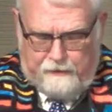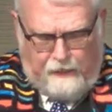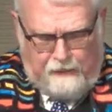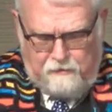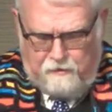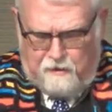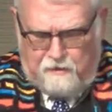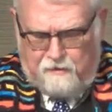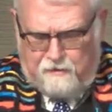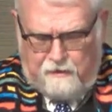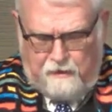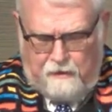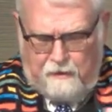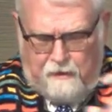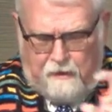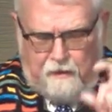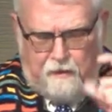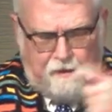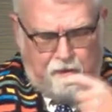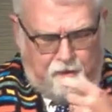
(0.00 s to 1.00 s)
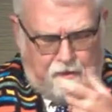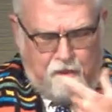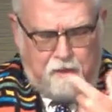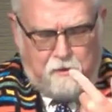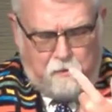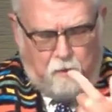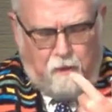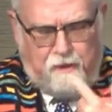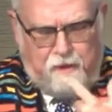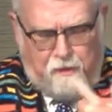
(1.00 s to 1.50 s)
Not just
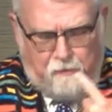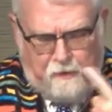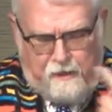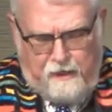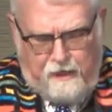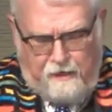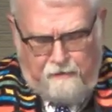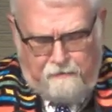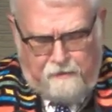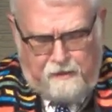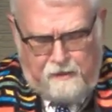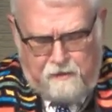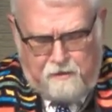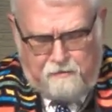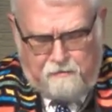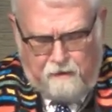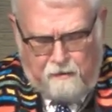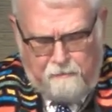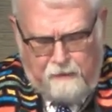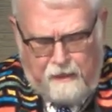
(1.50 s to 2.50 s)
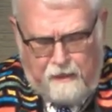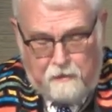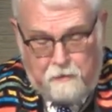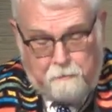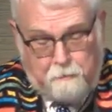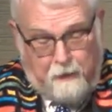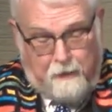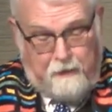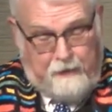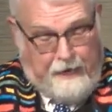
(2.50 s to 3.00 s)
this one that we have in each of our mouths,
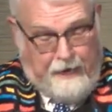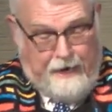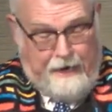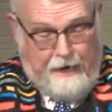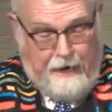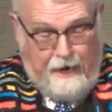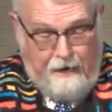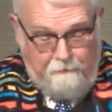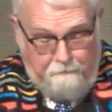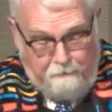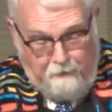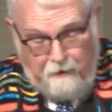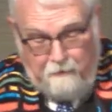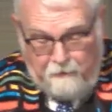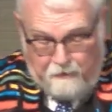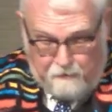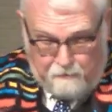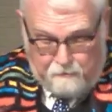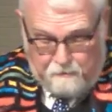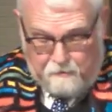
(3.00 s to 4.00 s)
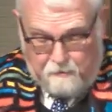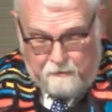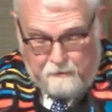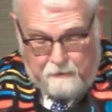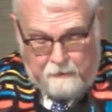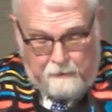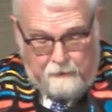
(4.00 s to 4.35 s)
but AI photos